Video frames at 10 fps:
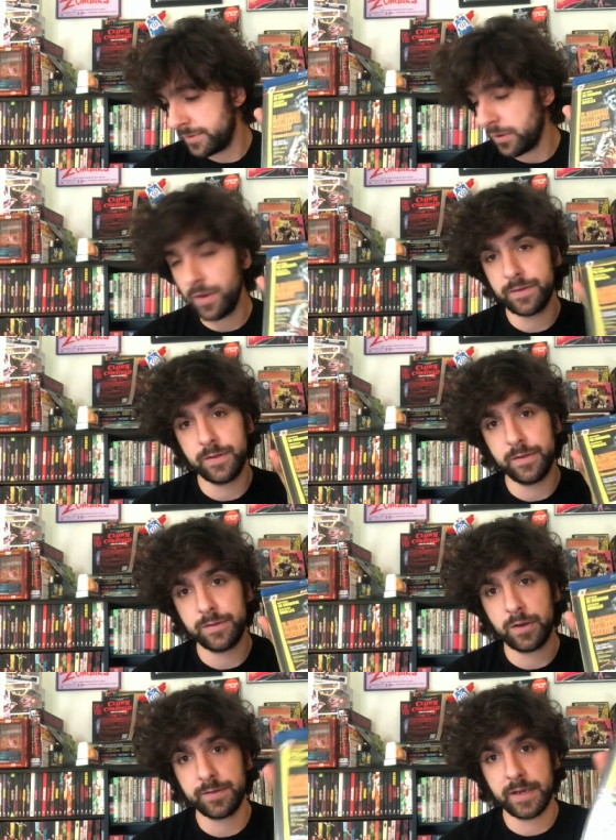Toss a,
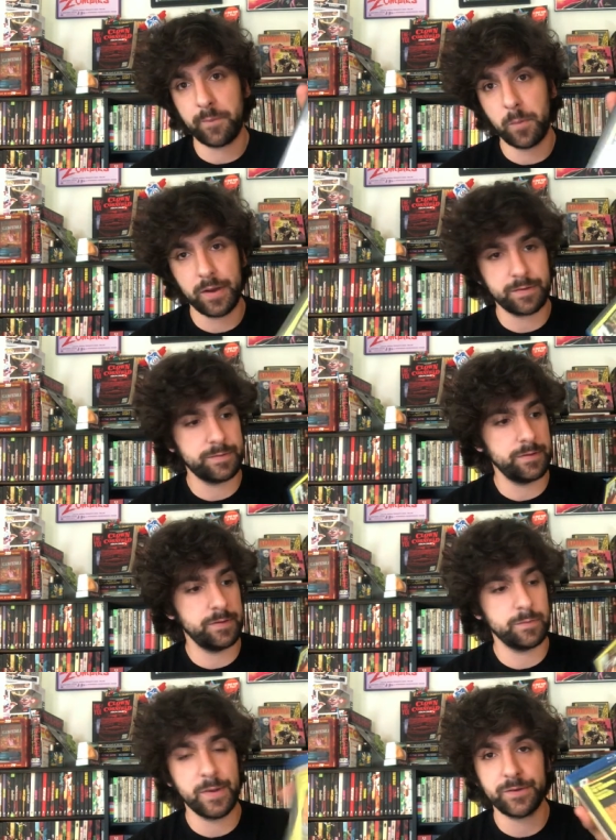toss a couple bucks
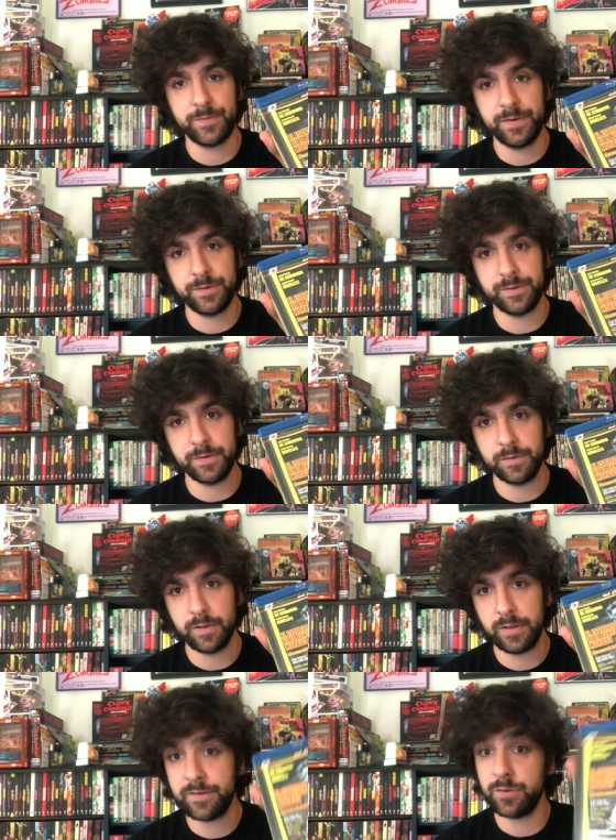to special features and
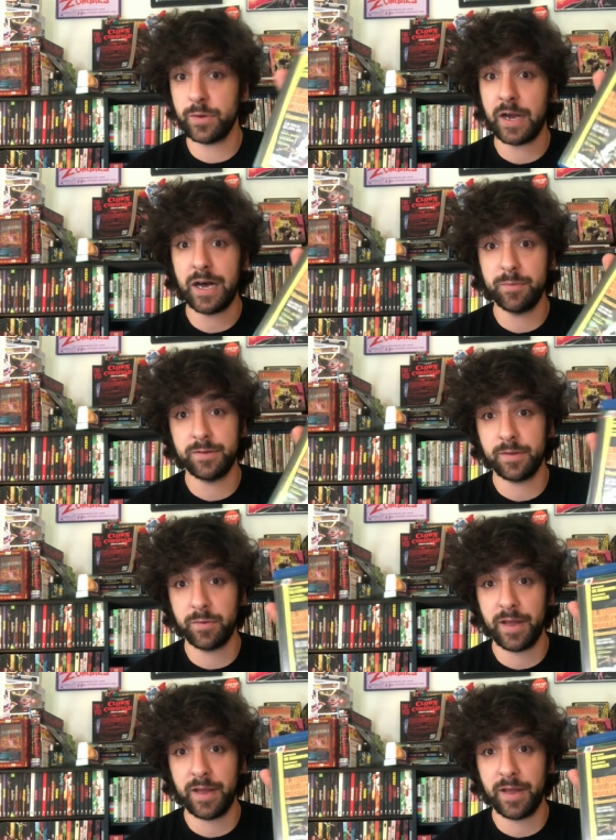at least do a comment, someone,